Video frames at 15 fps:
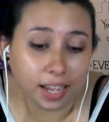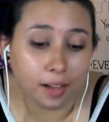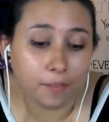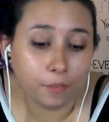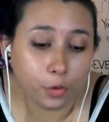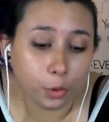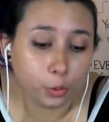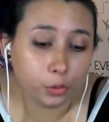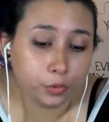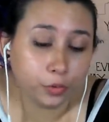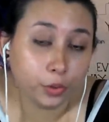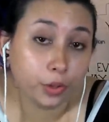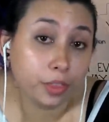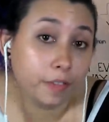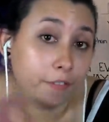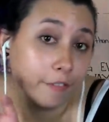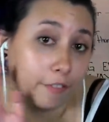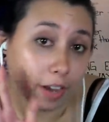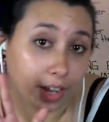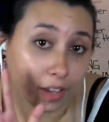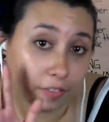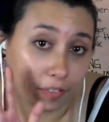yeah, vote for the
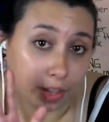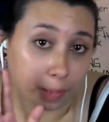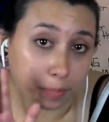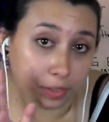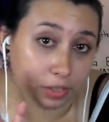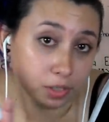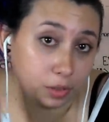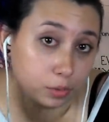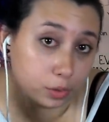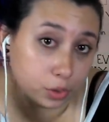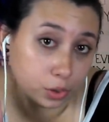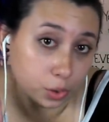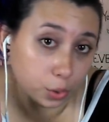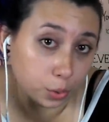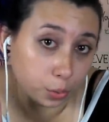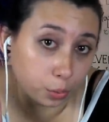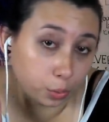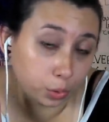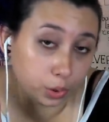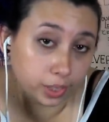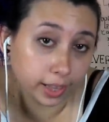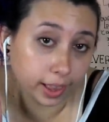5 episodes you
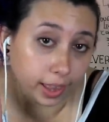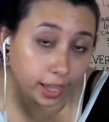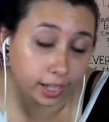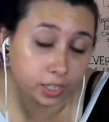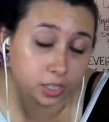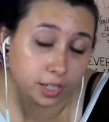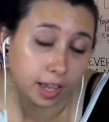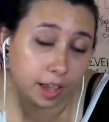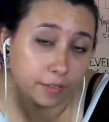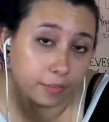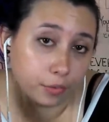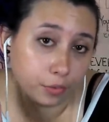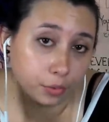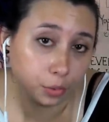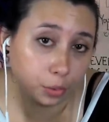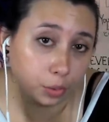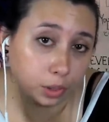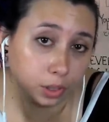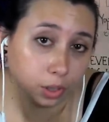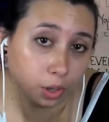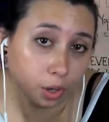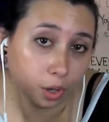would like to have
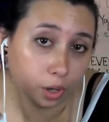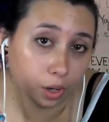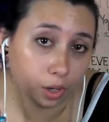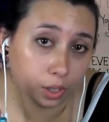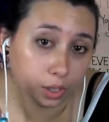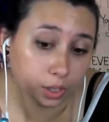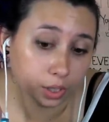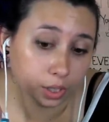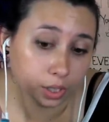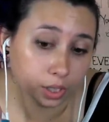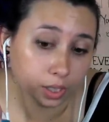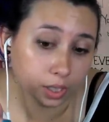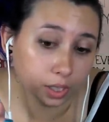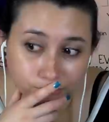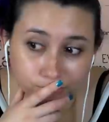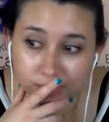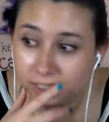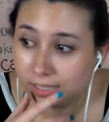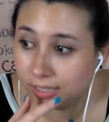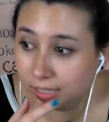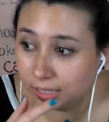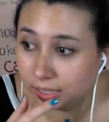fall on
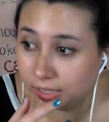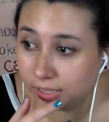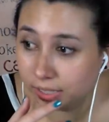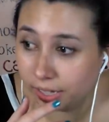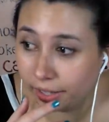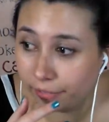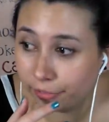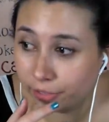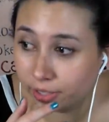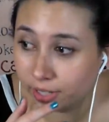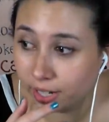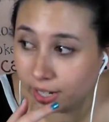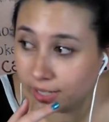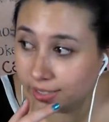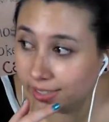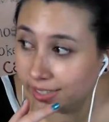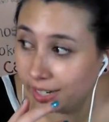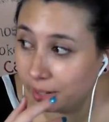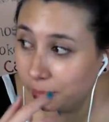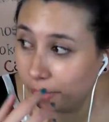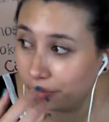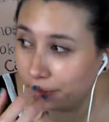the tier that I forgot the
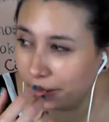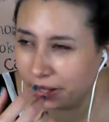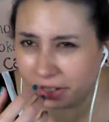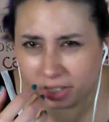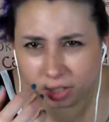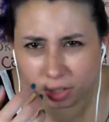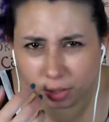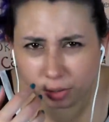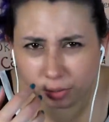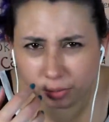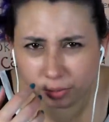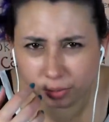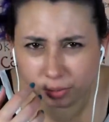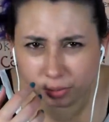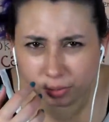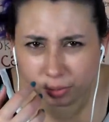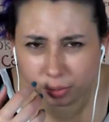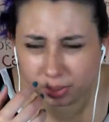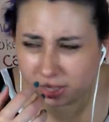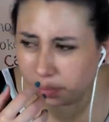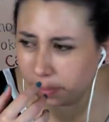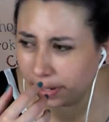name of. Pyrakov?
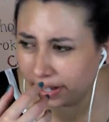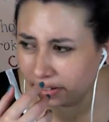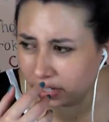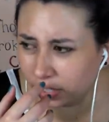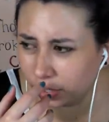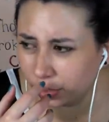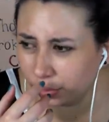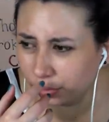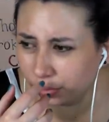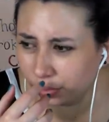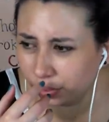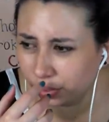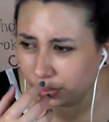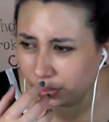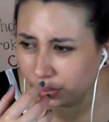Was it Pyrakov?